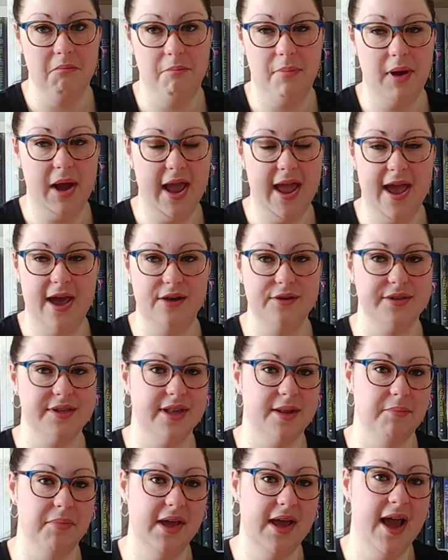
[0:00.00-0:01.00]
buy a house
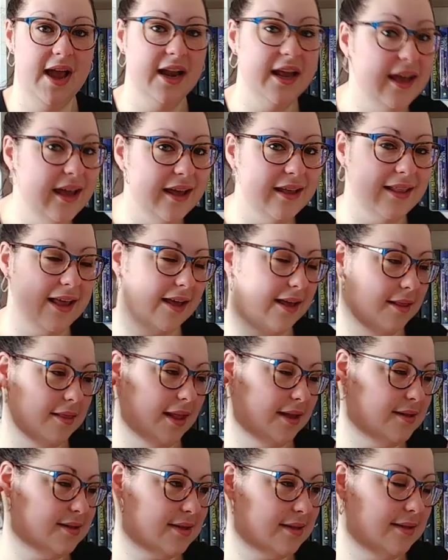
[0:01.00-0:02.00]
and that'd be kind of it. Like
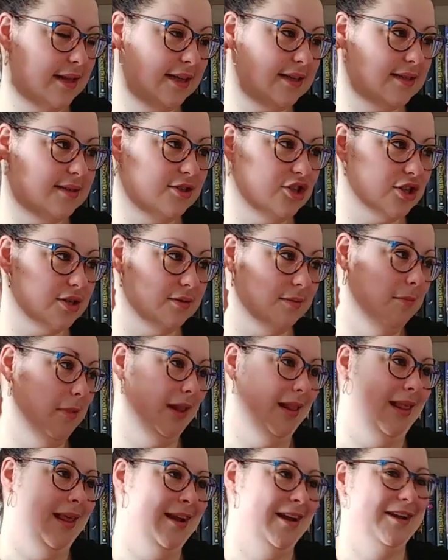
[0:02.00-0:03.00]
that's that's just
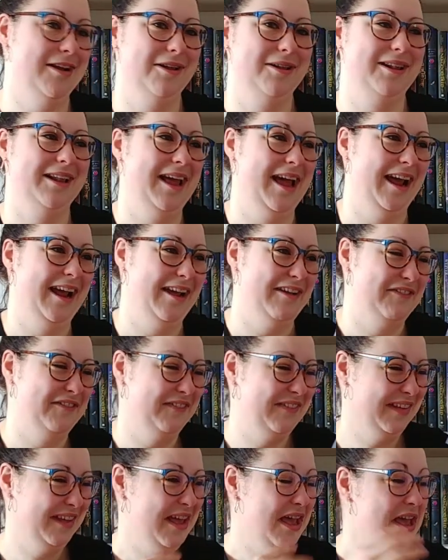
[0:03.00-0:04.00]
millennial life.